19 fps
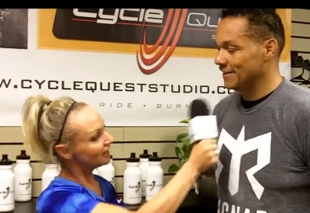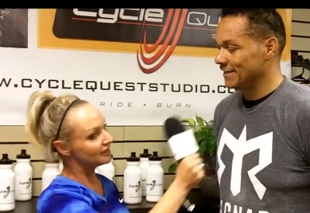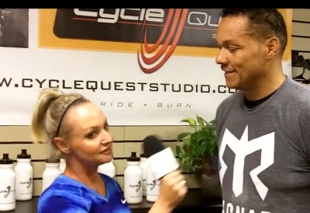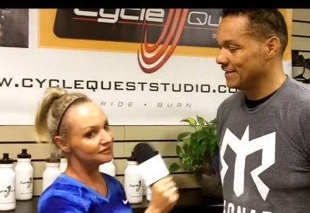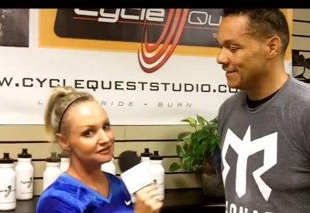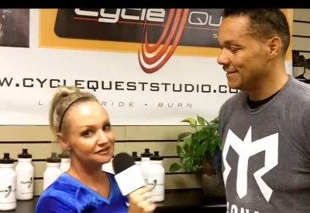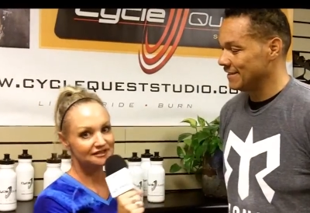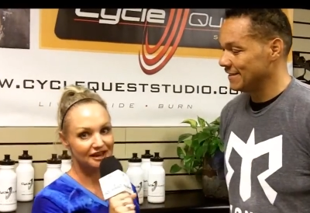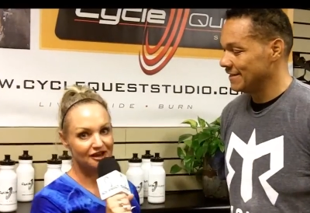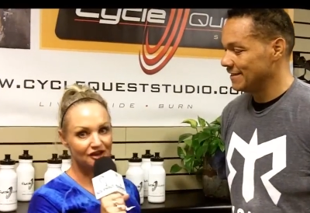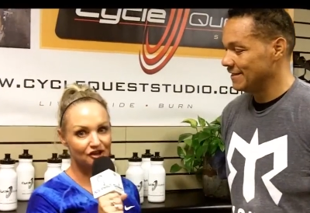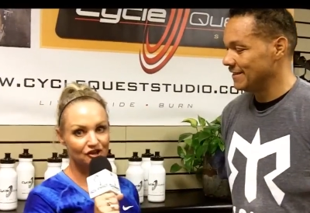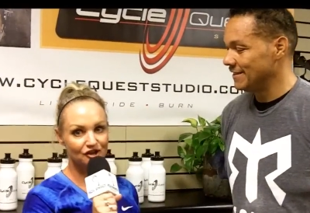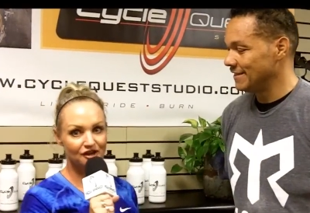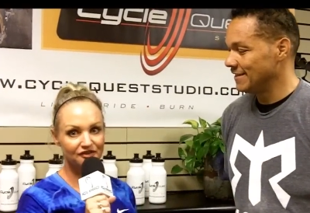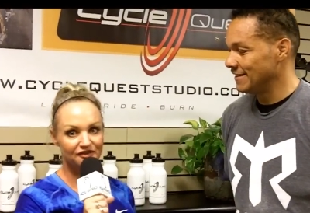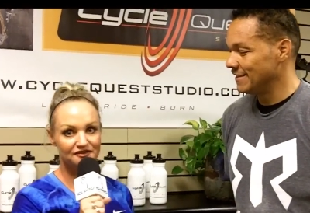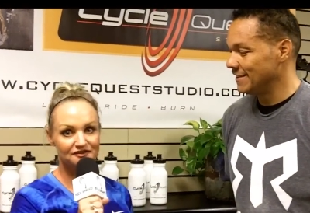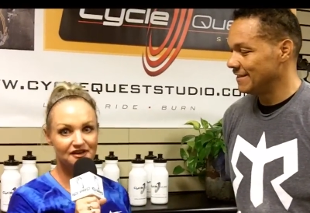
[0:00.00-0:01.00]
Speaker 1: And take a look
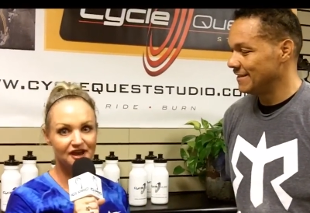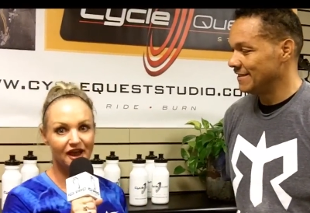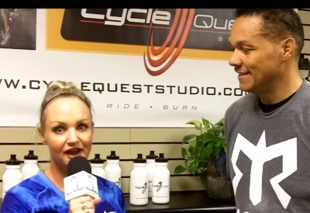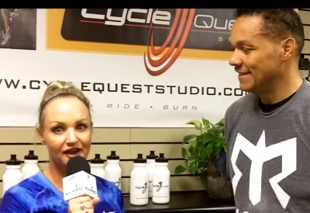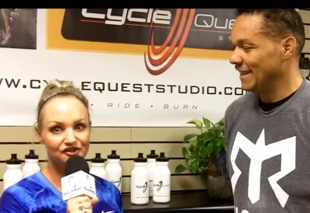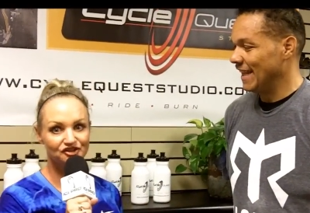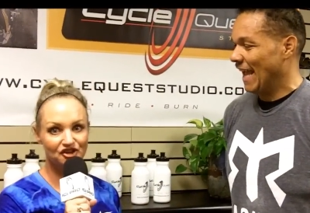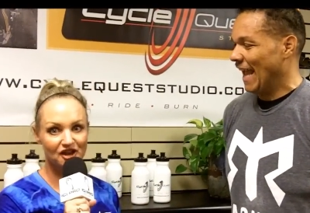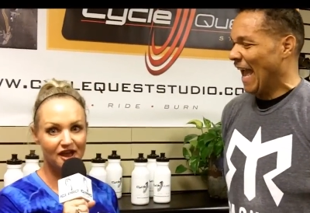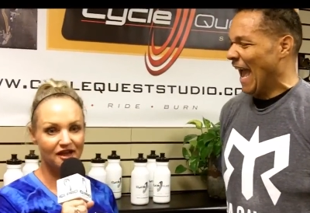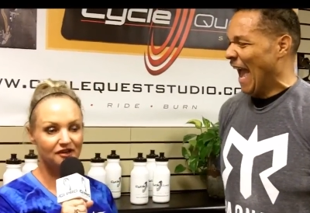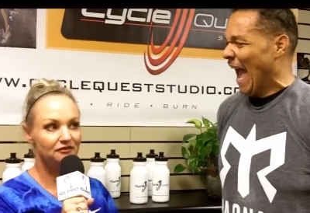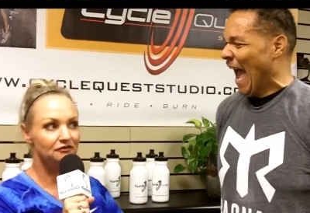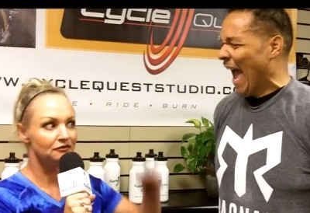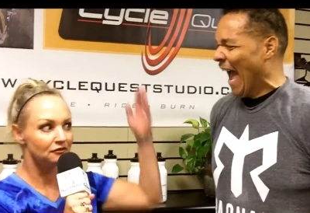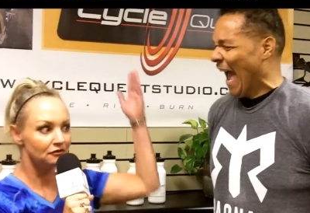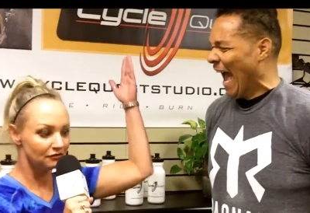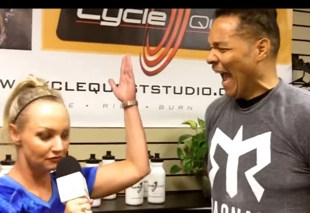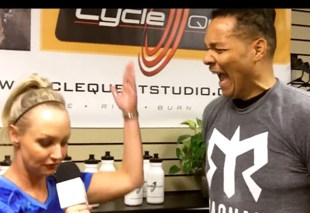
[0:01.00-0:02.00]
at this guy, John.
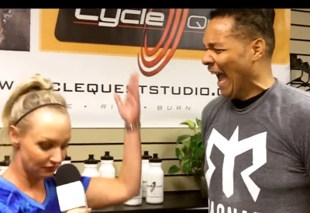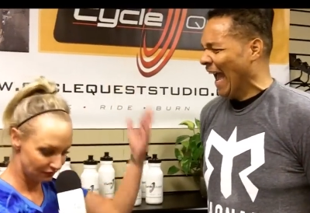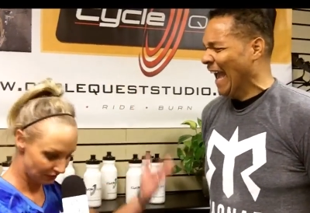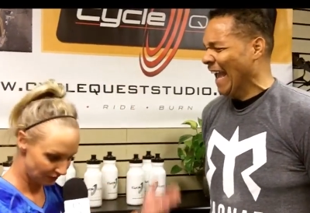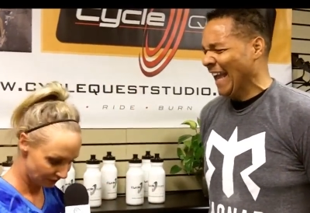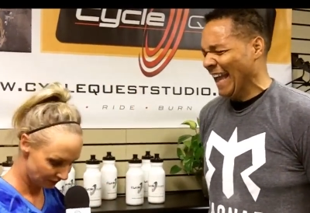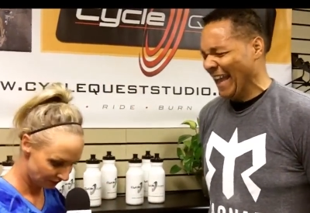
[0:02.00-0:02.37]
well,